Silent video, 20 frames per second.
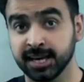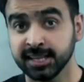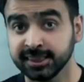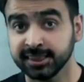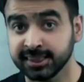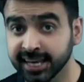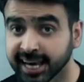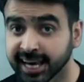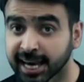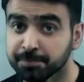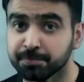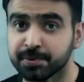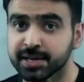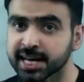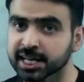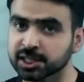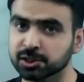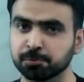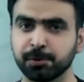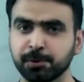They can be
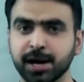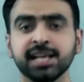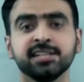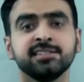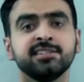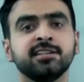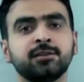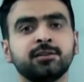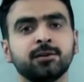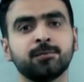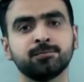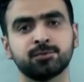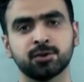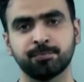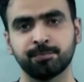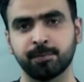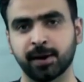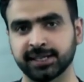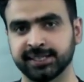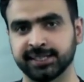expressed in terms of
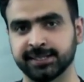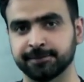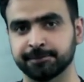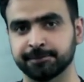money.